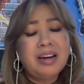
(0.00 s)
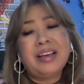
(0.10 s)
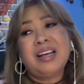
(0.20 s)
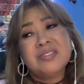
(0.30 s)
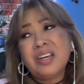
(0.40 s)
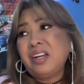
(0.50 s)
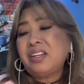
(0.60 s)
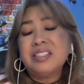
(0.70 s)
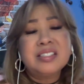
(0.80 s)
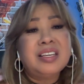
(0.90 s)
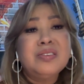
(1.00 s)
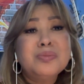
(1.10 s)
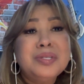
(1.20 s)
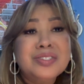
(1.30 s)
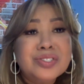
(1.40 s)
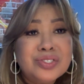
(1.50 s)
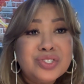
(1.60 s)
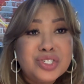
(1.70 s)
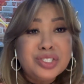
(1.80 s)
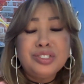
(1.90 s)
Like I say, this gives me
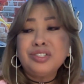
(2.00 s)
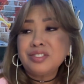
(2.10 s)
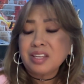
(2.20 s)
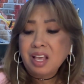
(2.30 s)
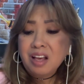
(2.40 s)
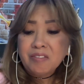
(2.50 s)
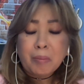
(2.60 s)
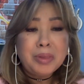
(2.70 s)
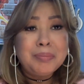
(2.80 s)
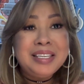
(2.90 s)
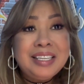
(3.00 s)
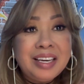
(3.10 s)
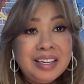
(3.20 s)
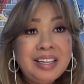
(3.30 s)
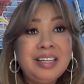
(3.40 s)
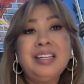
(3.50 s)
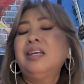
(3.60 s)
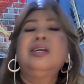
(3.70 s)
chills from the beginning